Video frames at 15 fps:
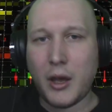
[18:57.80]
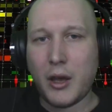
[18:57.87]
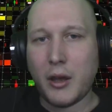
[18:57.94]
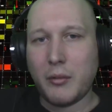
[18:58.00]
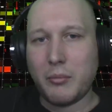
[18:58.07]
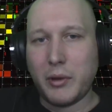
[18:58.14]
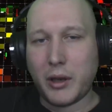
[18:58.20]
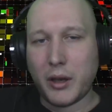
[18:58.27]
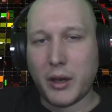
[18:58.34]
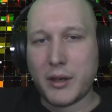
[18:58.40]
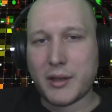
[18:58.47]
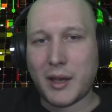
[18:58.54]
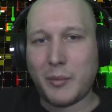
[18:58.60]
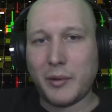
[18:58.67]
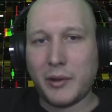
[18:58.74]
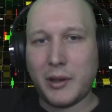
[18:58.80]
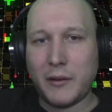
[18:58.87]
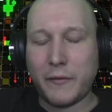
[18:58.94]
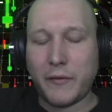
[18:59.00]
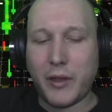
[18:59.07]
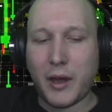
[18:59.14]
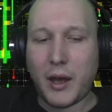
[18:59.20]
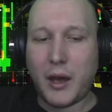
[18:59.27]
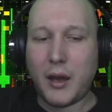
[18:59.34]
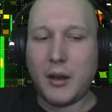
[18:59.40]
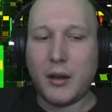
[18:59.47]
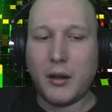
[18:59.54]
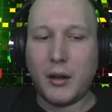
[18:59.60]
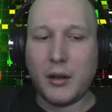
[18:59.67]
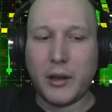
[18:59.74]
because I believe that
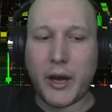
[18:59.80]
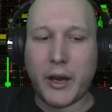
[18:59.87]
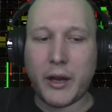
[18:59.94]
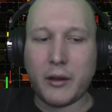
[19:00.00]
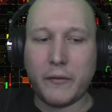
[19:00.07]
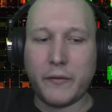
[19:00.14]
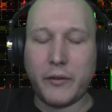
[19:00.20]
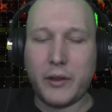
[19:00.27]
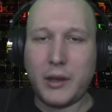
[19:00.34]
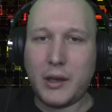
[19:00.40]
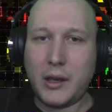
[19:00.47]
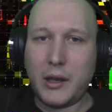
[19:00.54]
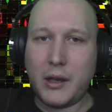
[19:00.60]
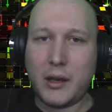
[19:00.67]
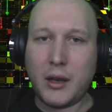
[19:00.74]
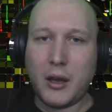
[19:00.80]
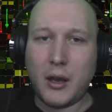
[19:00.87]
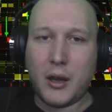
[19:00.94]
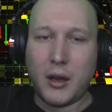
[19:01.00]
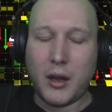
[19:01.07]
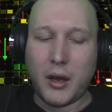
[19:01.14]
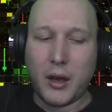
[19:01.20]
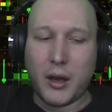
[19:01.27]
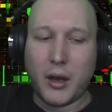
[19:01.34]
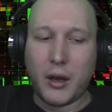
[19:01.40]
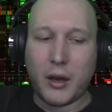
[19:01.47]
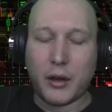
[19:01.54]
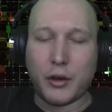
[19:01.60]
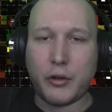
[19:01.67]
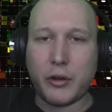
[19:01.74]
a lot of the
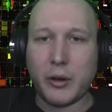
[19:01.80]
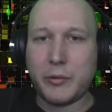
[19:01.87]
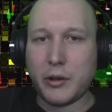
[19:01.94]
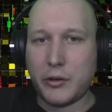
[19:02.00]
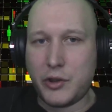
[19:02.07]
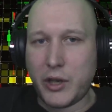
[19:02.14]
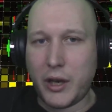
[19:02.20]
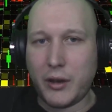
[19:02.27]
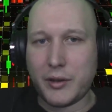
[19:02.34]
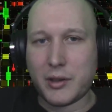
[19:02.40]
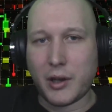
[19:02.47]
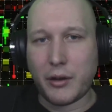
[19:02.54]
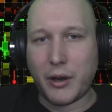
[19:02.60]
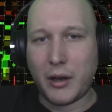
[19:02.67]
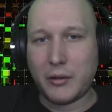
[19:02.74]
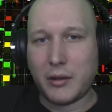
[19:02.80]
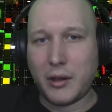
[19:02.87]
crypto channels that are out there